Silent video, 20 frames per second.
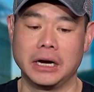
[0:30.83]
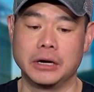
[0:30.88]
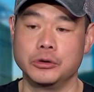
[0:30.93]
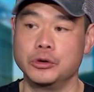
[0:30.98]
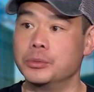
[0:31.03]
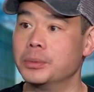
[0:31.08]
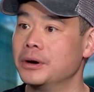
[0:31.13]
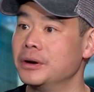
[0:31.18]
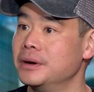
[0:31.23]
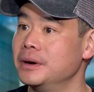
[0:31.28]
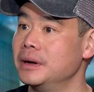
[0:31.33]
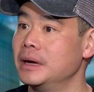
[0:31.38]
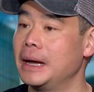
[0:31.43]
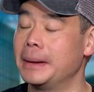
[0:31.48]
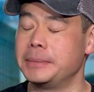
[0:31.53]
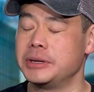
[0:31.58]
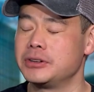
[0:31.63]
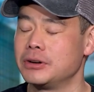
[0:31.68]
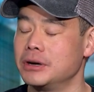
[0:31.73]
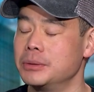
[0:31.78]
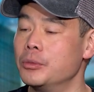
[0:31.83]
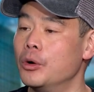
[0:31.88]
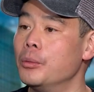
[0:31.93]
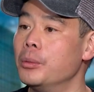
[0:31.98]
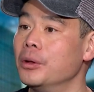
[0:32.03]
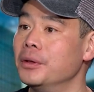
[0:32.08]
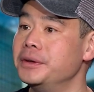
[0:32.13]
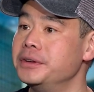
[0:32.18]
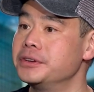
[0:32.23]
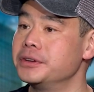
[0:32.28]
Uber, I mean, sorry,
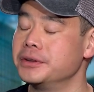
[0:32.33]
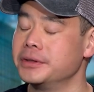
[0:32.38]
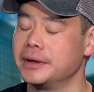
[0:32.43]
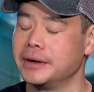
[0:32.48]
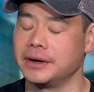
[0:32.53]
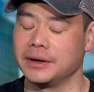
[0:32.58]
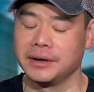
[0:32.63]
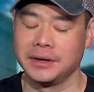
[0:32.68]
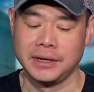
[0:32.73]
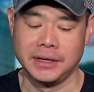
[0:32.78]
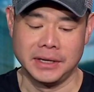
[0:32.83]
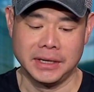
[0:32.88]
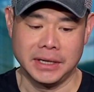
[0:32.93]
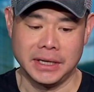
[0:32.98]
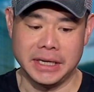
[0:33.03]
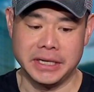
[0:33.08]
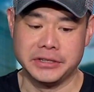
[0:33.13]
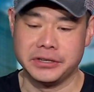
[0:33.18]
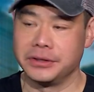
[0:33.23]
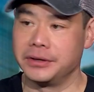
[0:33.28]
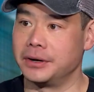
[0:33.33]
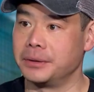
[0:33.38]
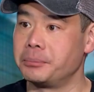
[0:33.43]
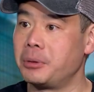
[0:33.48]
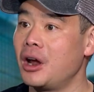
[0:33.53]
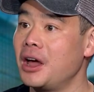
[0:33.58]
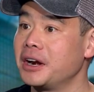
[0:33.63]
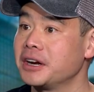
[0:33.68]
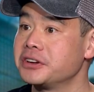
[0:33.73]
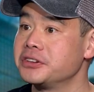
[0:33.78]
mobile into their into their
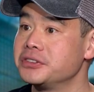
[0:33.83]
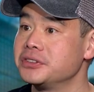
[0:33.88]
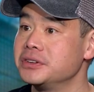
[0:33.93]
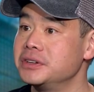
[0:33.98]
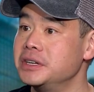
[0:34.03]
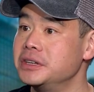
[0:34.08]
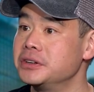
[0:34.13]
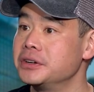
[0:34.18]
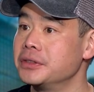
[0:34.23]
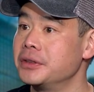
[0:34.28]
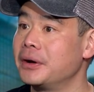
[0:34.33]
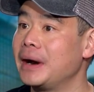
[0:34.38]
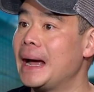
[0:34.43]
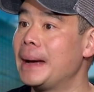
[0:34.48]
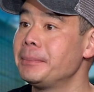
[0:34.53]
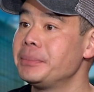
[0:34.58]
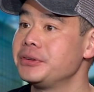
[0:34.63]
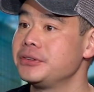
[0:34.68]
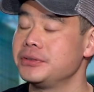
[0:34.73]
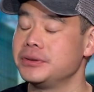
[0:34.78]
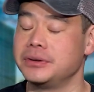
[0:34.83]
products and into their apps.